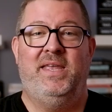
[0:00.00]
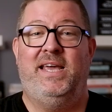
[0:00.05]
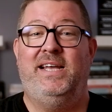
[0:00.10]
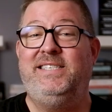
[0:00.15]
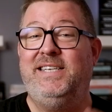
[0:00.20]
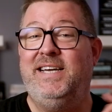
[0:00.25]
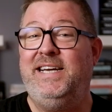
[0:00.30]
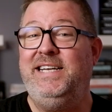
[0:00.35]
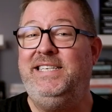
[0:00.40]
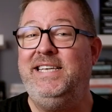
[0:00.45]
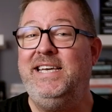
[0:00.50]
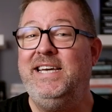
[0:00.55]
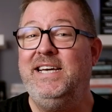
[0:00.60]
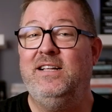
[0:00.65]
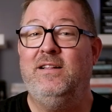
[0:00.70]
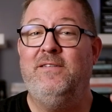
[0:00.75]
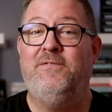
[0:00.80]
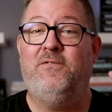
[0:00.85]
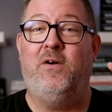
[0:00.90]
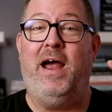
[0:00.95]
It's
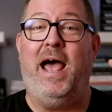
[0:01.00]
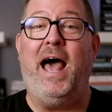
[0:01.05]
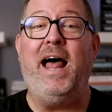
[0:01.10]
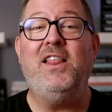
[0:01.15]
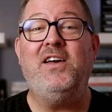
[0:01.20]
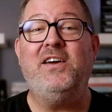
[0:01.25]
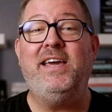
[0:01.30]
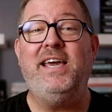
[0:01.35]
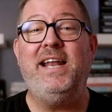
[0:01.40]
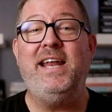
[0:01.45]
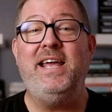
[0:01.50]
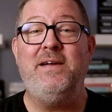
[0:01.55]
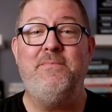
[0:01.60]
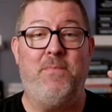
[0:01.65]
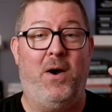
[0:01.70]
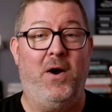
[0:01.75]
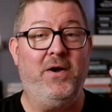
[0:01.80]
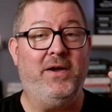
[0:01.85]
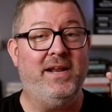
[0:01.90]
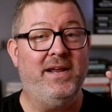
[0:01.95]
ideal for allocating
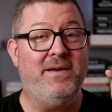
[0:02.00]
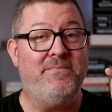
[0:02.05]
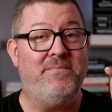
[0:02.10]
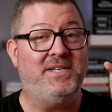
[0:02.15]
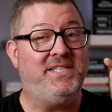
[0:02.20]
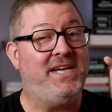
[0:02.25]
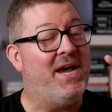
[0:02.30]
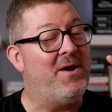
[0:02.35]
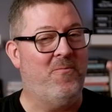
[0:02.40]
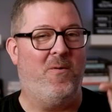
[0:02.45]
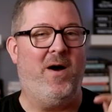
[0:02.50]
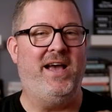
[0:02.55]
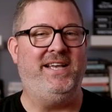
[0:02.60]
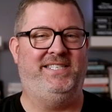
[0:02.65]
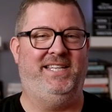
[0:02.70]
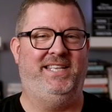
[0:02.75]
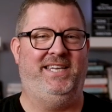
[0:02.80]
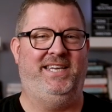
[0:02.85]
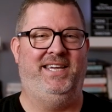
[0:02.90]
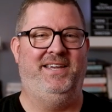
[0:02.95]
marketing budget
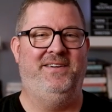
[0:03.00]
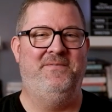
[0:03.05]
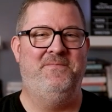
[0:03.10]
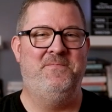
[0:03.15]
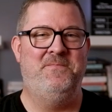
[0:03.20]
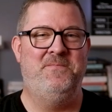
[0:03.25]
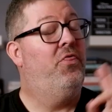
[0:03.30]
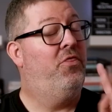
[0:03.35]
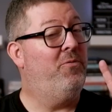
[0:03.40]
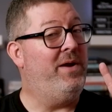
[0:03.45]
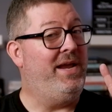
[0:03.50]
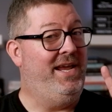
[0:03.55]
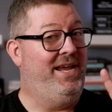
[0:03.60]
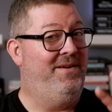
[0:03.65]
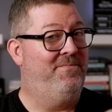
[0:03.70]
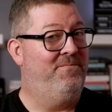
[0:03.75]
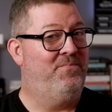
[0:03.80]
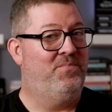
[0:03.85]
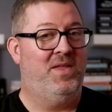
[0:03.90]
wisely. 3.